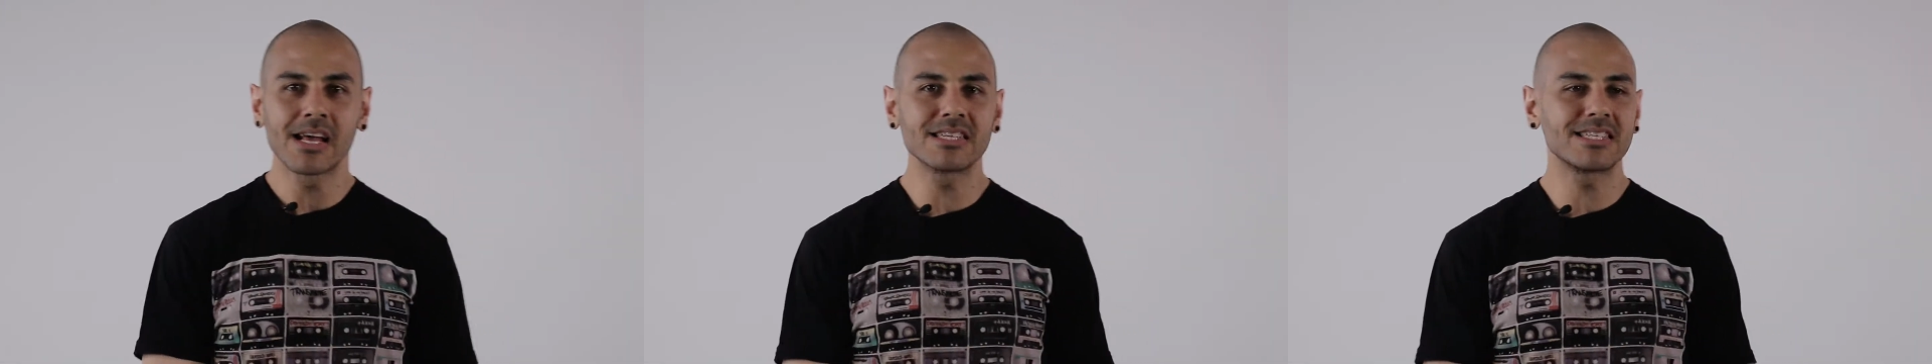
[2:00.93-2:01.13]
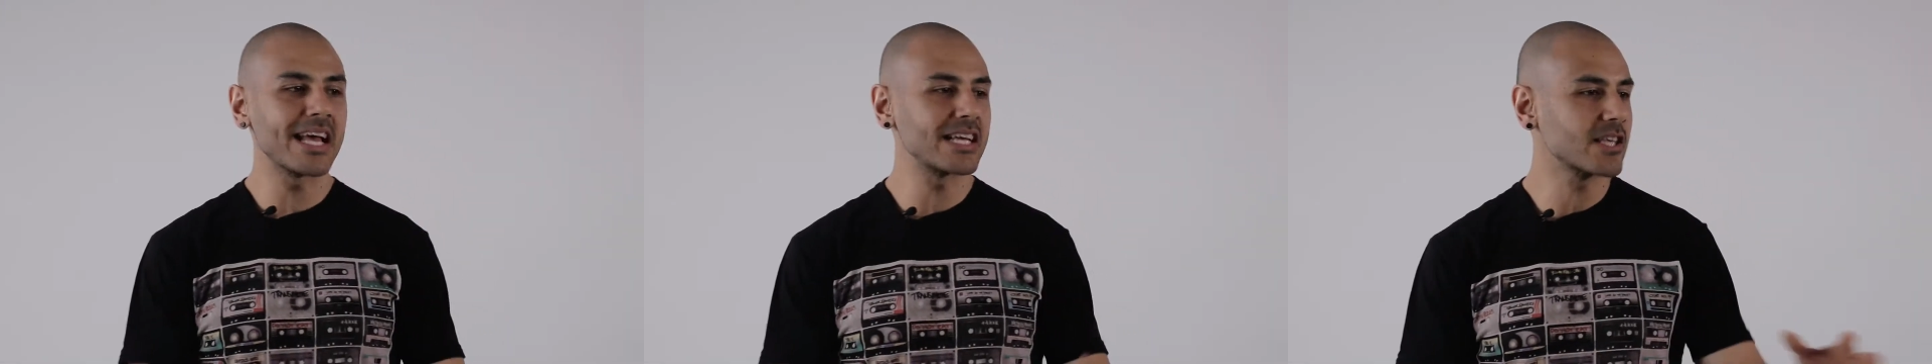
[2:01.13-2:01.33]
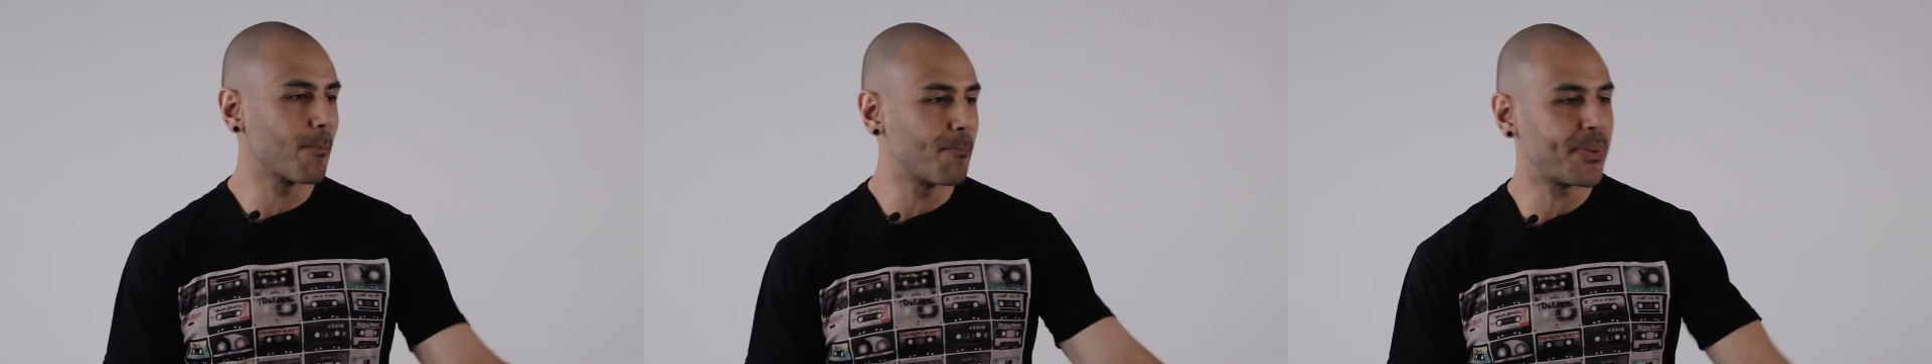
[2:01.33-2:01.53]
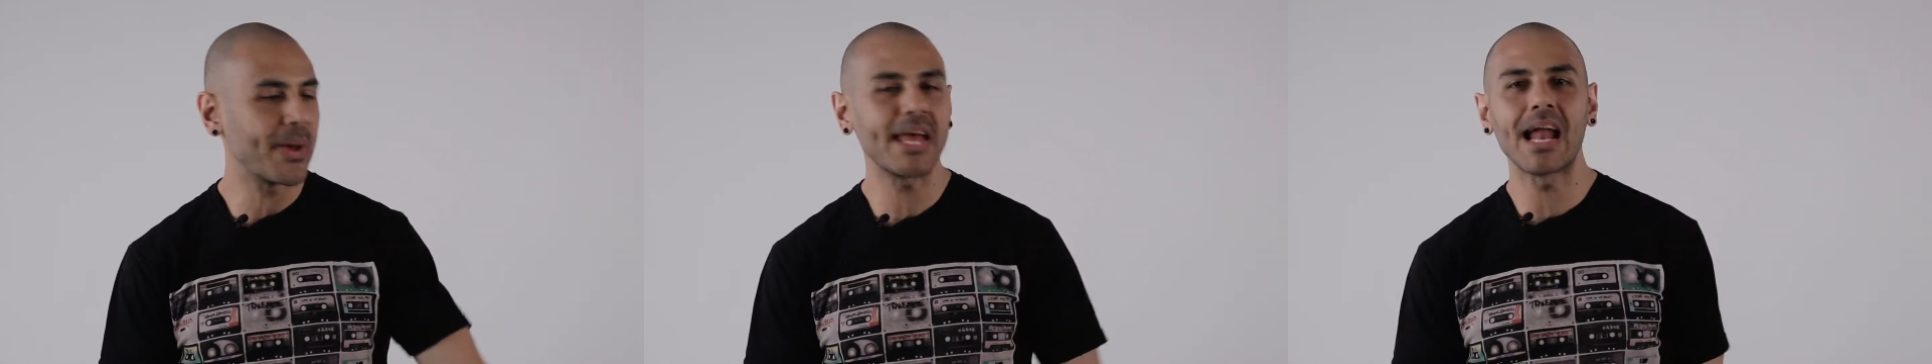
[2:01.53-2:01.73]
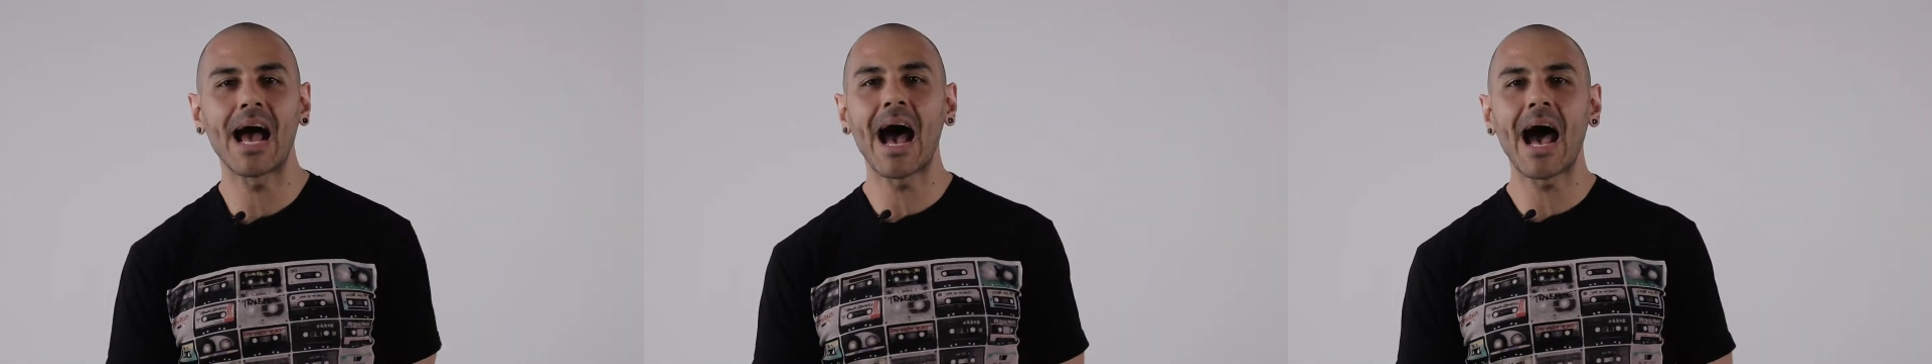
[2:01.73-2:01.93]
cause there's a
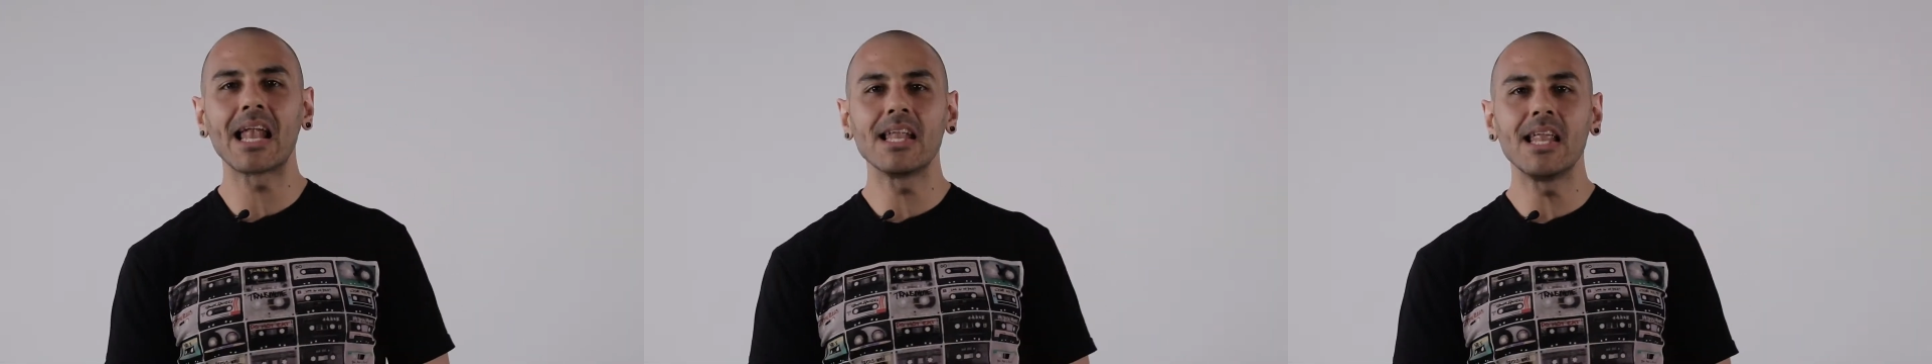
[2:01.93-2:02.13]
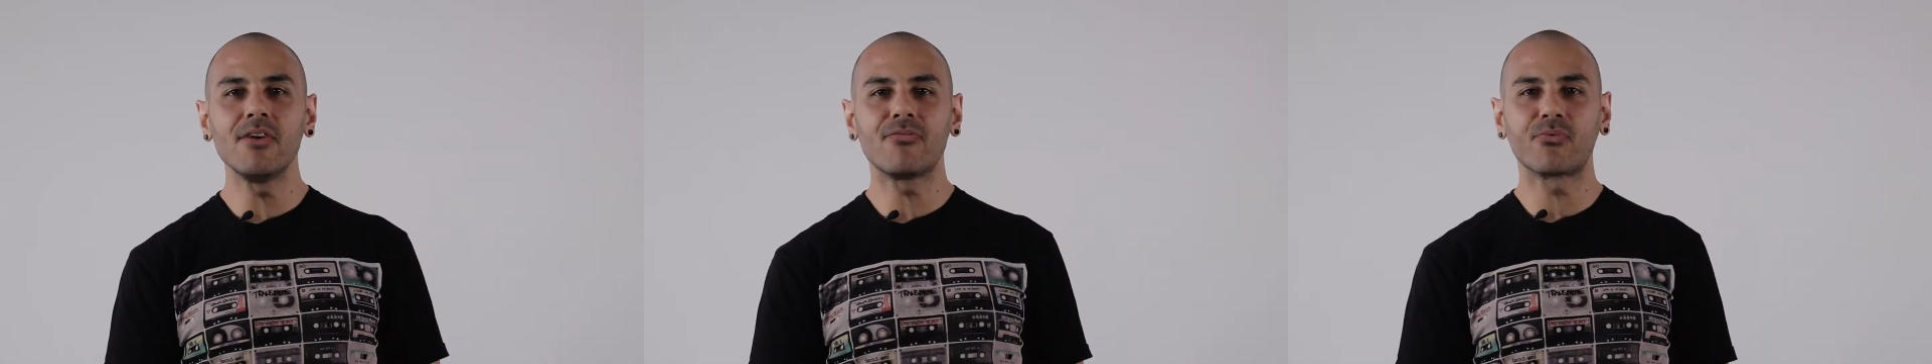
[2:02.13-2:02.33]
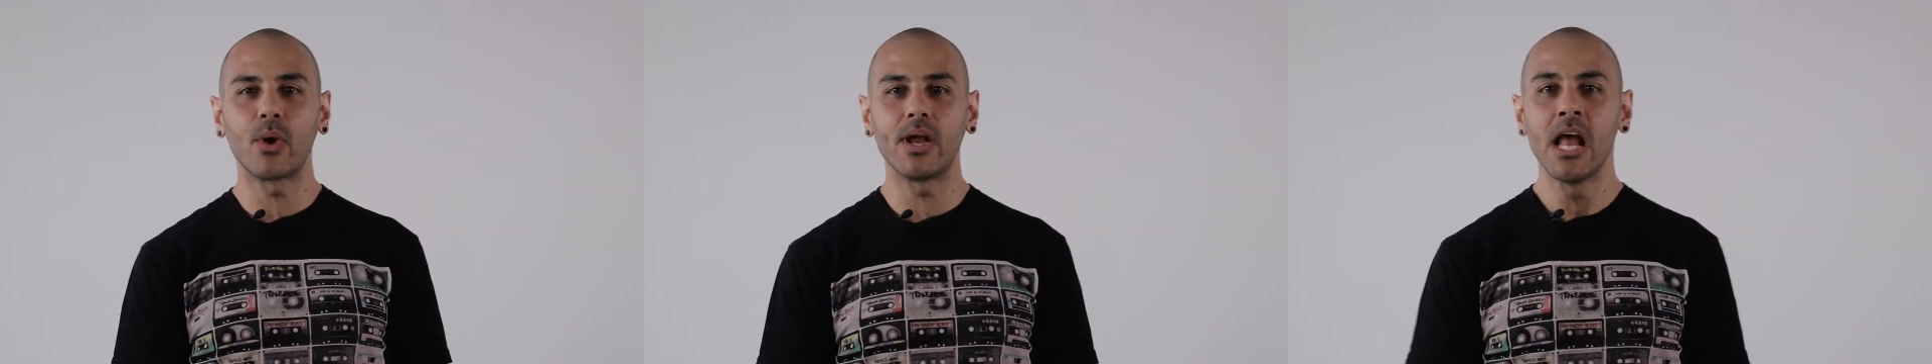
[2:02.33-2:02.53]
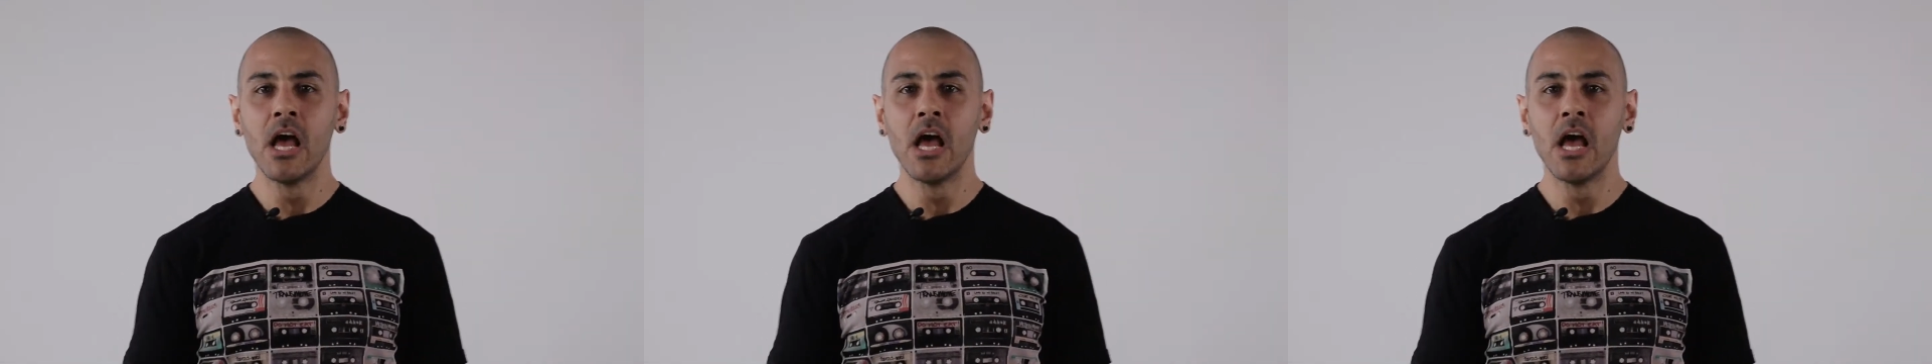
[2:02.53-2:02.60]
pit I live with.